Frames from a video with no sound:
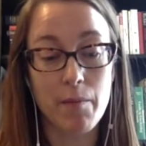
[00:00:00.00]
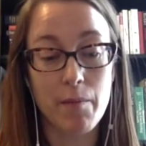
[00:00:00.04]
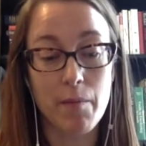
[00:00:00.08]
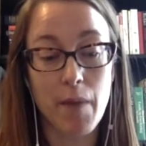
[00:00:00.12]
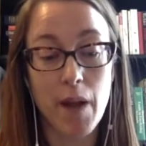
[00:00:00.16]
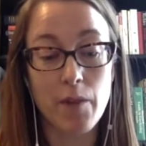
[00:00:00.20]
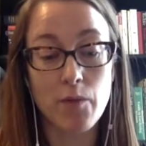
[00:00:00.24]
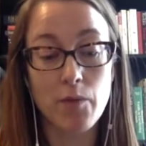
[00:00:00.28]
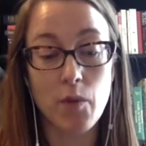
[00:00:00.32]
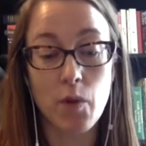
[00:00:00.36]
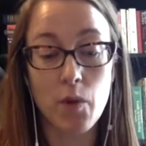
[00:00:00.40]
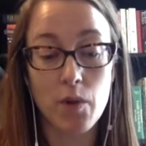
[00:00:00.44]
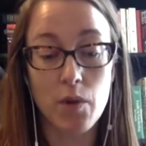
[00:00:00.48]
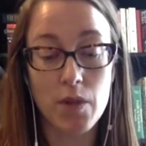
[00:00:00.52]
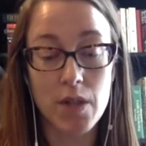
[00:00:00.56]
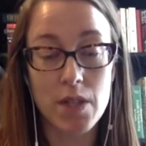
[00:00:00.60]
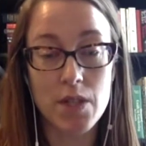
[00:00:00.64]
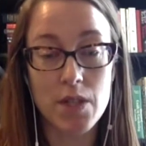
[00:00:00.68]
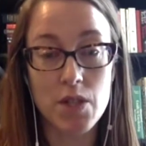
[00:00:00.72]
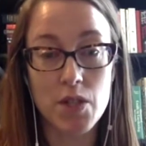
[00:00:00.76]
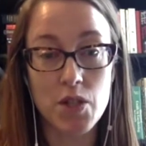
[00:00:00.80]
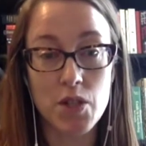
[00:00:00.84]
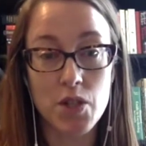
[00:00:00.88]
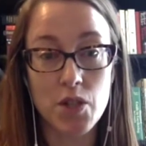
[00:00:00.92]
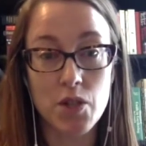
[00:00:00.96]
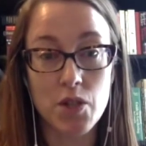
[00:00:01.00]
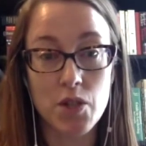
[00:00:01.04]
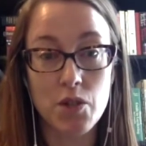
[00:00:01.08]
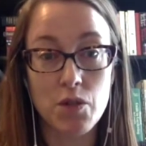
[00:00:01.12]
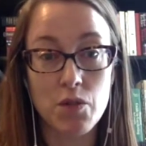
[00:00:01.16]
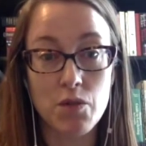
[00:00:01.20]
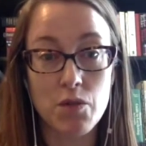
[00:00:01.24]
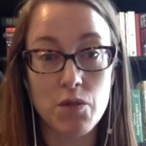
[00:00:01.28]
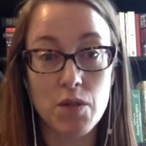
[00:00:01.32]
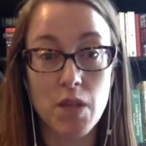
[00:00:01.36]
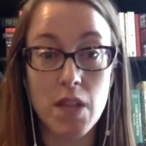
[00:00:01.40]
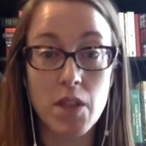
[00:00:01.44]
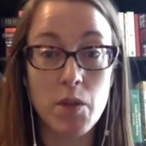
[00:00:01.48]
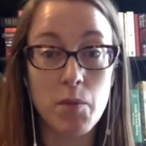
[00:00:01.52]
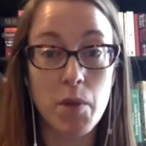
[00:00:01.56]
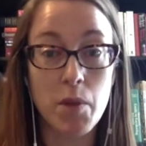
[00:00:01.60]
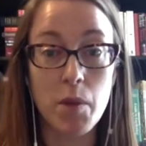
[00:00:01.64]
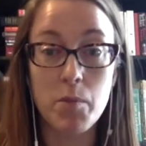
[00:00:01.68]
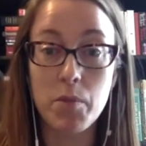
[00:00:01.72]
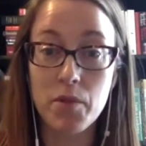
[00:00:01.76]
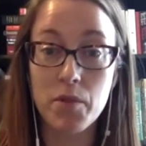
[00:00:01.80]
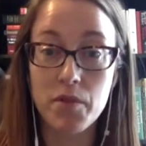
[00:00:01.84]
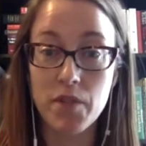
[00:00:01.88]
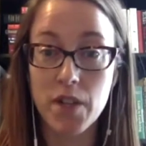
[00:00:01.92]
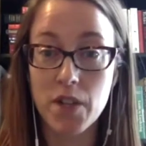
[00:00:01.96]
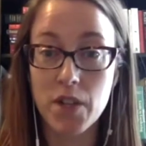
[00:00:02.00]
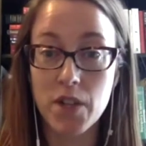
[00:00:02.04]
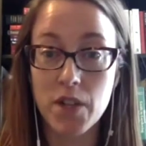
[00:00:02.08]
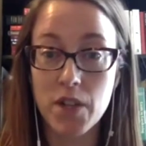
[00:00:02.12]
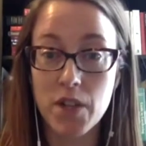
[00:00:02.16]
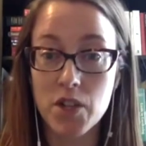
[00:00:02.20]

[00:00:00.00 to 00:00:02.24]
my role is to lead the people function